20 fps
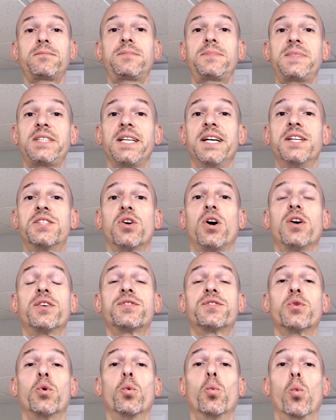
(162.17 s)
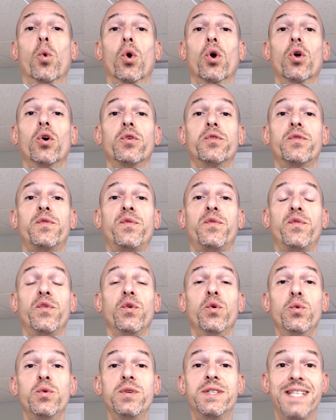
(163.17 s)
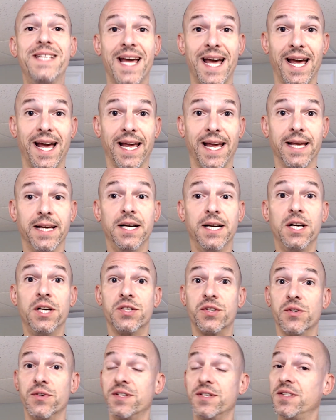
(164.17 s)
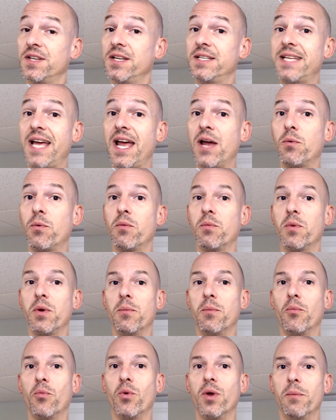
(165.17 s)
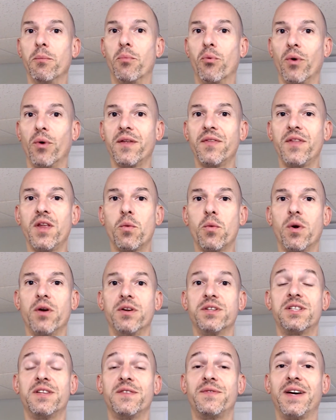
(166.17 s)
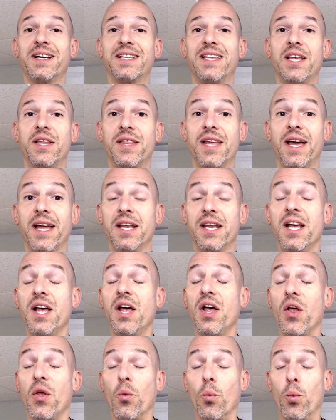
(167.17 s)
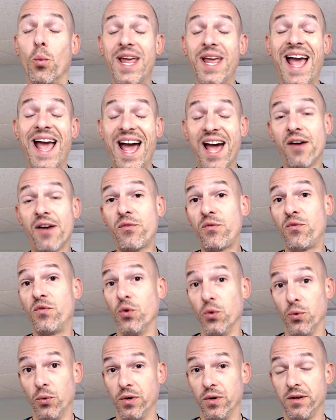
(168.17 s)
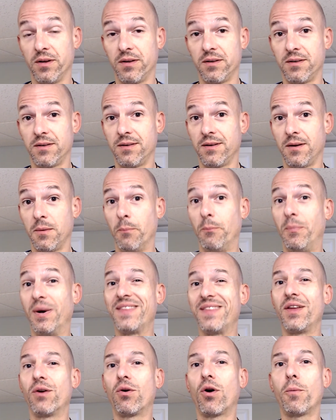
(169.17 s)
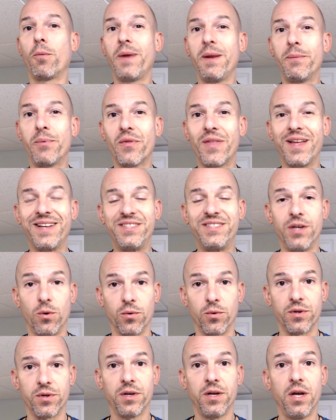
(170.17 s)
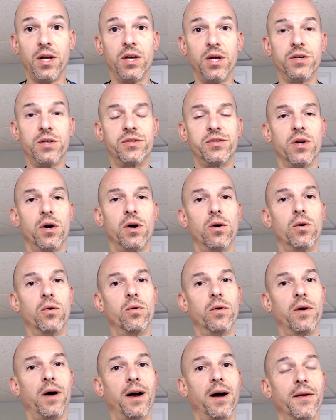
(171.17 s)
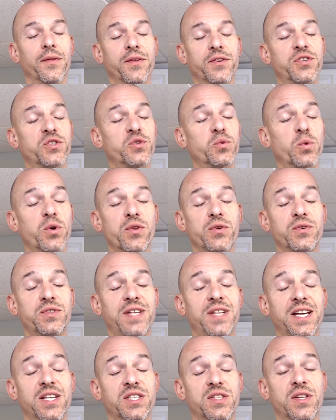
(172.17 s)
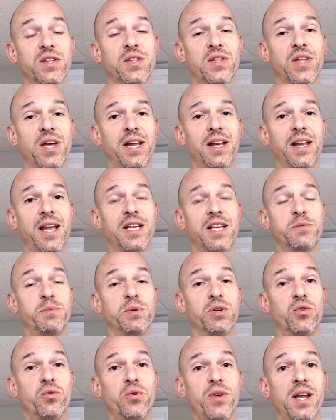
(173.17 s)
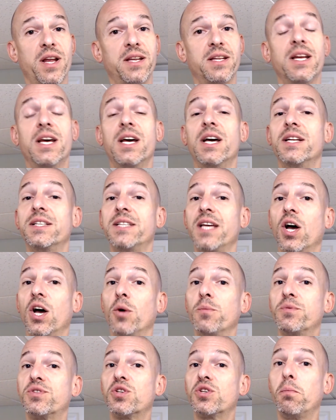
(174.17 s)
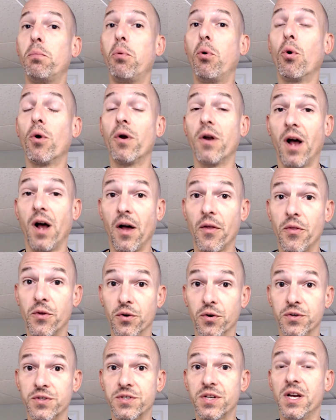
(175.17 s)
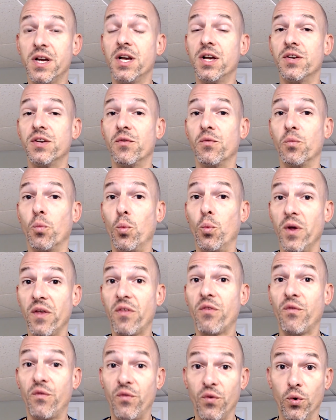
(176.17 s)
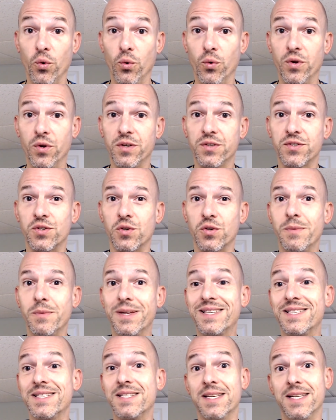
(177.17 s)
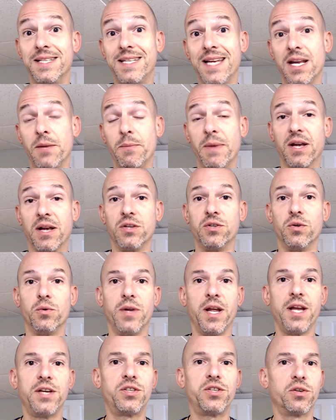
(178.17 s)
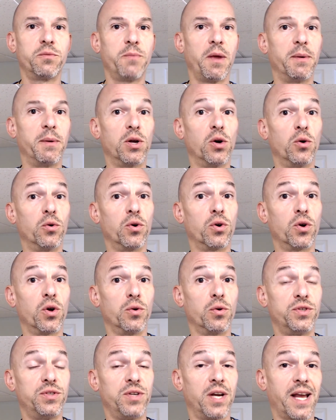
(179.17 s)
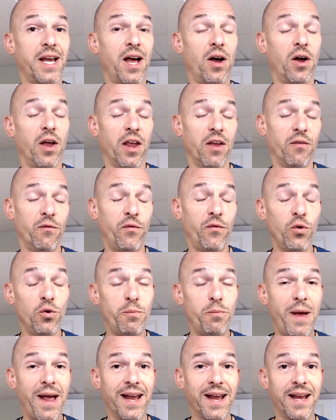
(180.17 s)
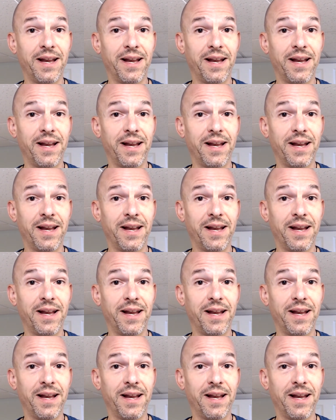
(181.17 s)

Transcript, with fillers: It's also World Food Day. So this is a day when we, we bring the awareness to the fact that, that we have food but there are people that don't. So uh, this is one of those days that, that has been created to help support others with food. So this is the day to make a donation. Maybe go go check out a food bank and